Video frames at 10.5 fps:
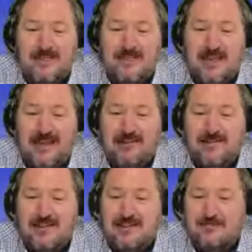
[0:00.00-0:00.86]
We pay
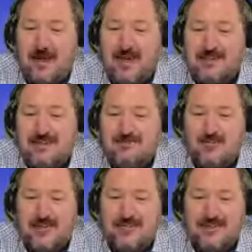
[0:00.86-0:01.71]
respect to their
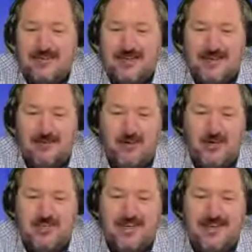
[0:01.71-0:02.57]
elders, past,
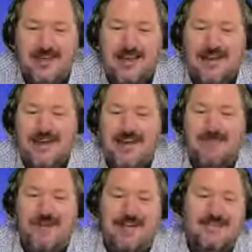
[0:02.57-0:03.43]
present and
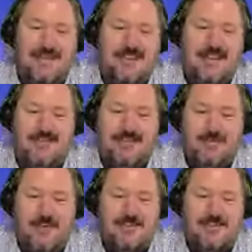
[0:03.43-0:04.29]
emerging, and we
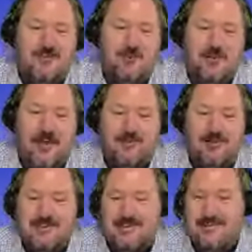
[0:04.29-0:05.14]
extend that
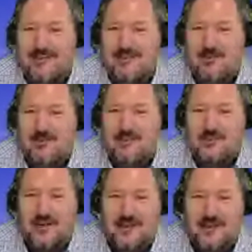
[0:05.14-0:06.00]
respect to all
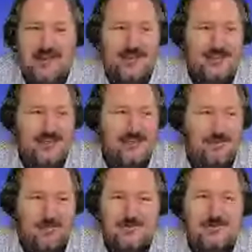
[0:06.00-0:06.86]
Aboriginal and Torres Strait
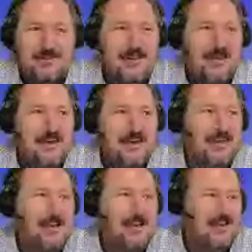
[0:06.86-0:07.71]
Islander peoples.